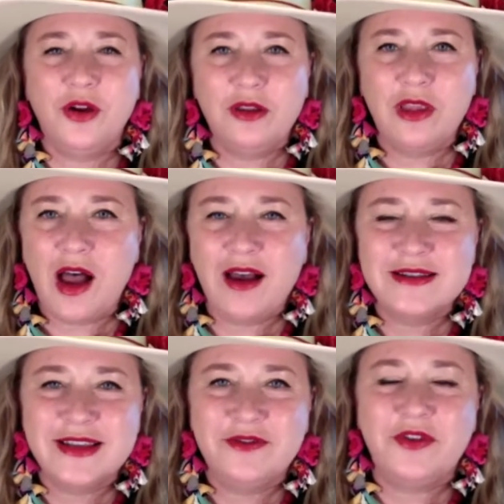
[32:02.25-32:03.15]
your
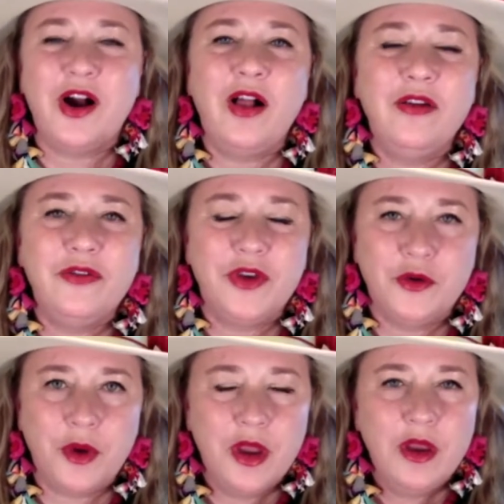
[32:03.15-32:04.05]
loss and for all of
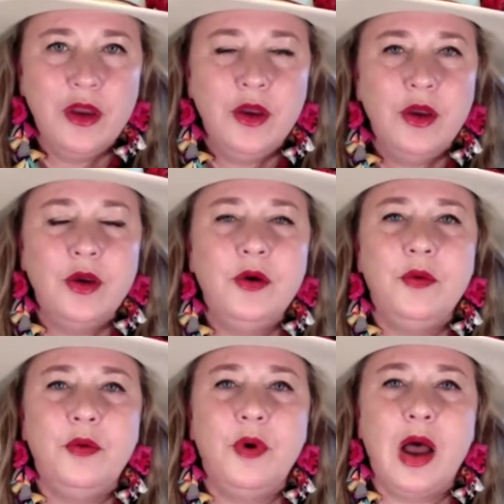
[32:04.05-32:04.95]
you
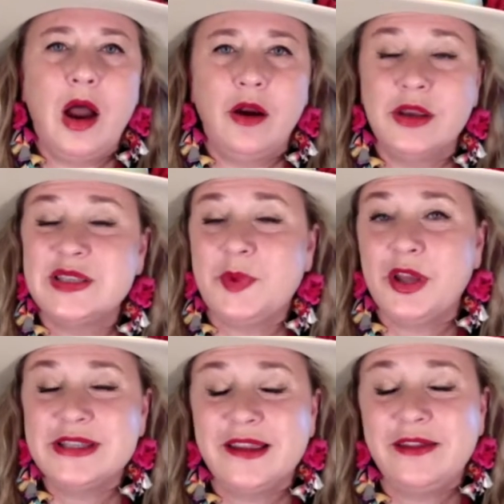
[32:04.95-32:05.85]
who are
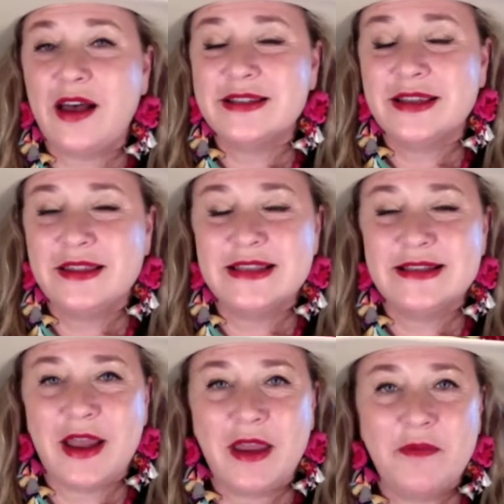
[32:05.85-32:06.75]
experiencing loss at
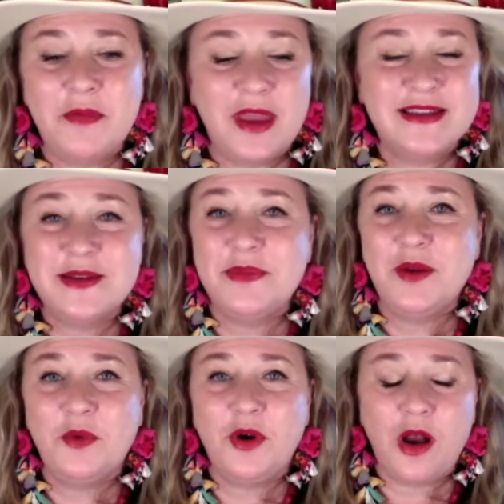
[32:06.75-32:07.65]
this time. It's
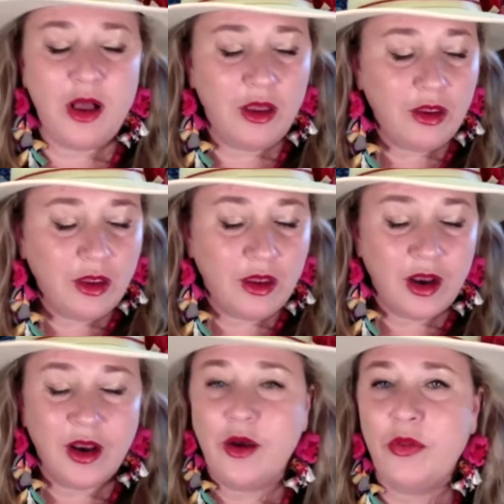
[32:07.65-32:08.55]
something we're all
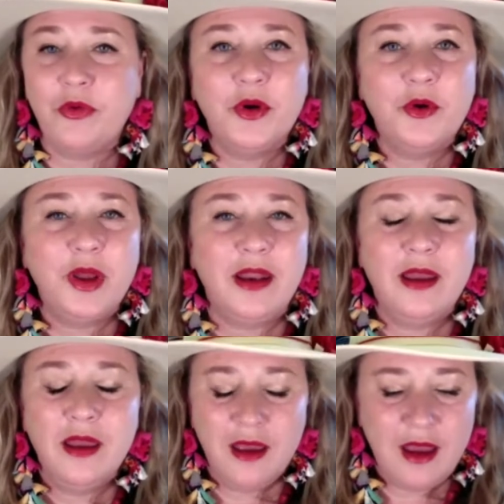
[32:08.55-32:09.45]
going to go through,
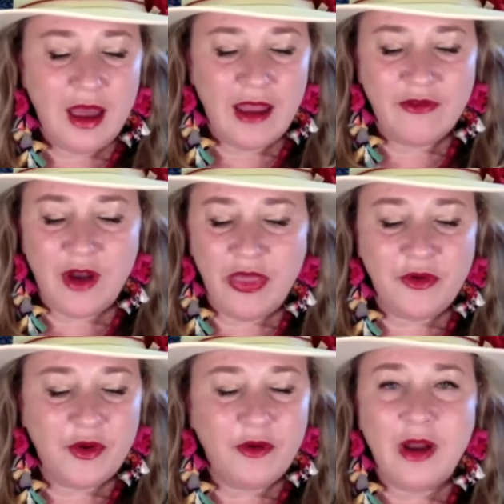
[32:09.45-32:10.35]
and I've
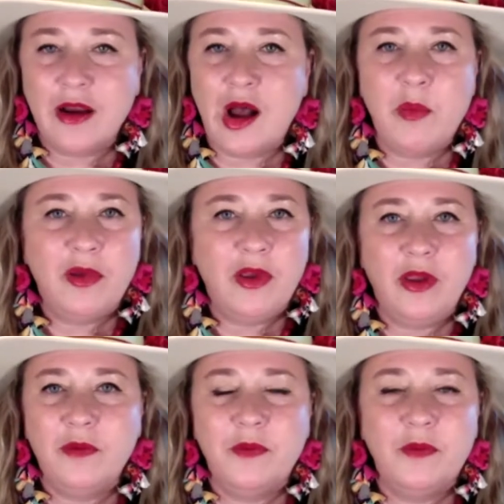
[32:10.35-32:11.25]
gone through a
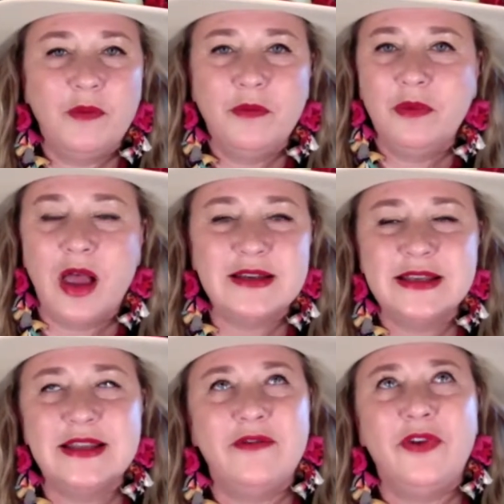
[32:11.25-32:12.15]
couple
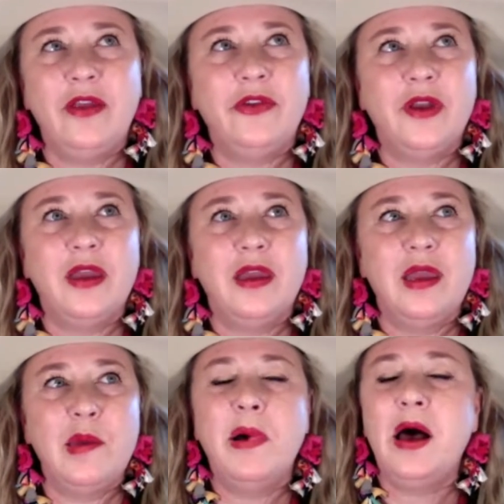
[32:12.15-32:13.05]
losses that felt
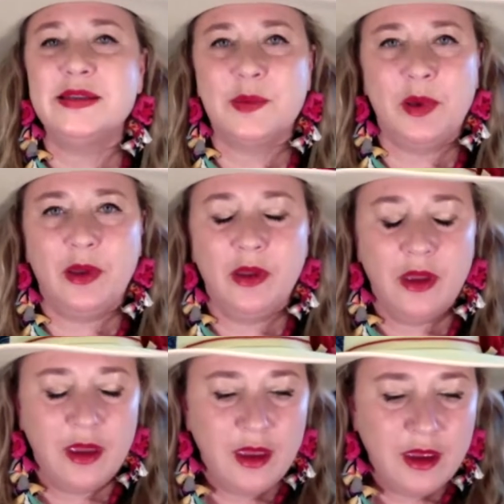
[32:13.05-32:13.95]
impossible